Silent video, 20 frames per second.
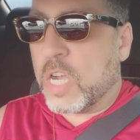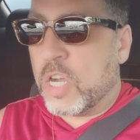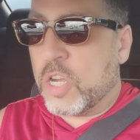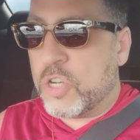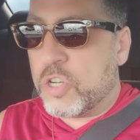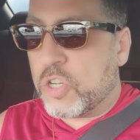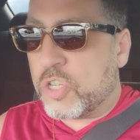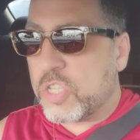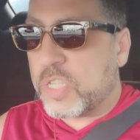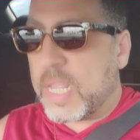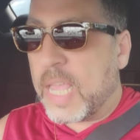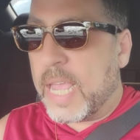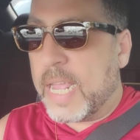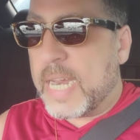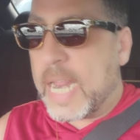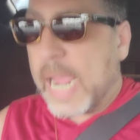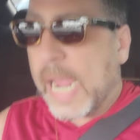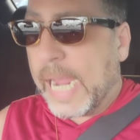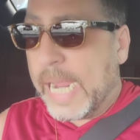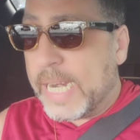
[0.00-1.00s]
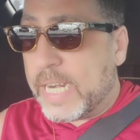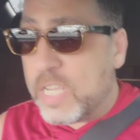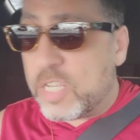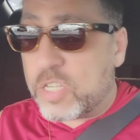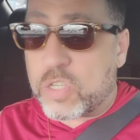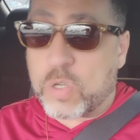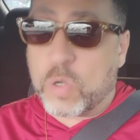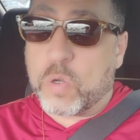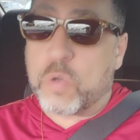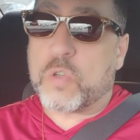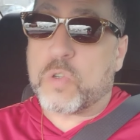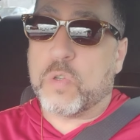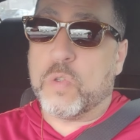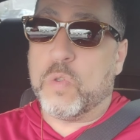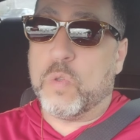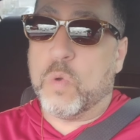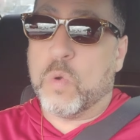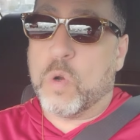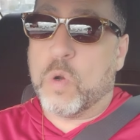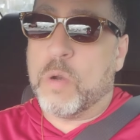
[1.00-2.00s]
understand any social
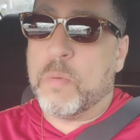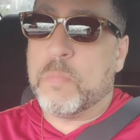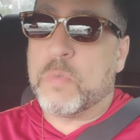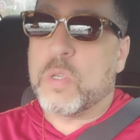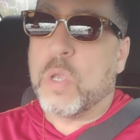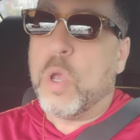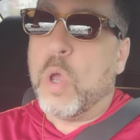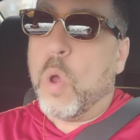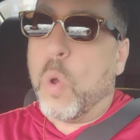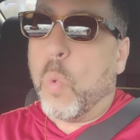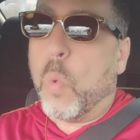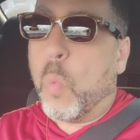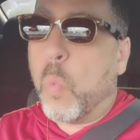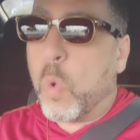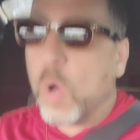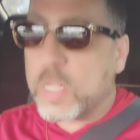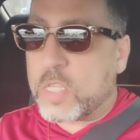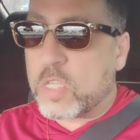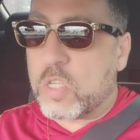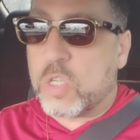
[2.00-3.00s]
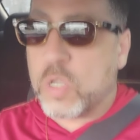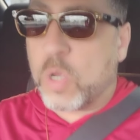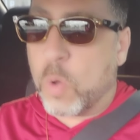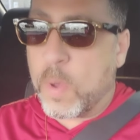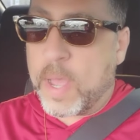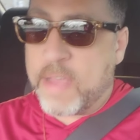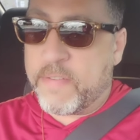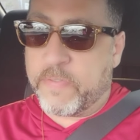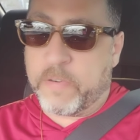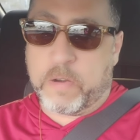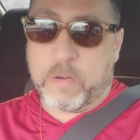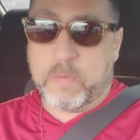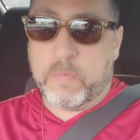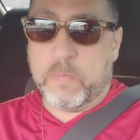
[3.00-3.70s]
norms whatsoever.